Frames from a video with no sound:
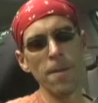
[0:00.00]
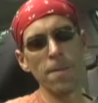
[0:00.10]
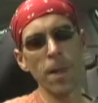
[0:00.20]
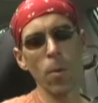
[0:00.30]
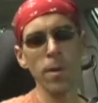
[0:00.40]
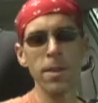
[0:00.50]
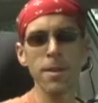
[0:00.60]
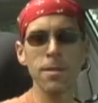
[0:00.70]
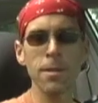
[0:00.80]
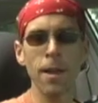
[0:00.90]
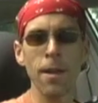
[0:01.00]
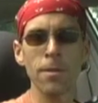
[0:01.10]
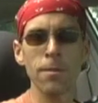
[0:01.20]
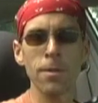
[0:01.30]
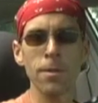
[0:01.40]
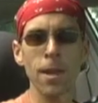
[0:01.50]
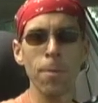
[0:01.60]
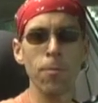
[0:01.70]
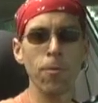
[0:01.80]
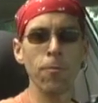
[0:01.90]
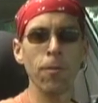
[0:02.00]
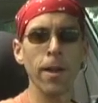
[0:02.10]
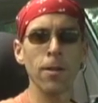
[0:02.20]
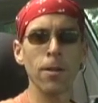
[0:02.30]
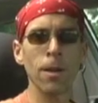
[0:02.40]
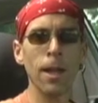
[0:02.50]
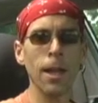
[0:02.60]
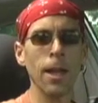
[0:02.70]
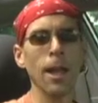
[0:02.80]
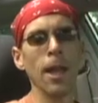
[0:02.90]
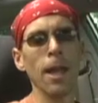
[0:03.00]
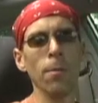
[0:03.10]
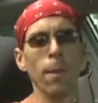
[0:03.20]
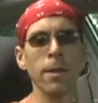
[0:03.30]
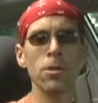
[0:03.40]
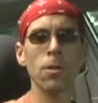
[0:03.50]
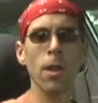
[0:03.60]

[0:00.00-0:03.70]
Now what this does, this type of reflector, it makes your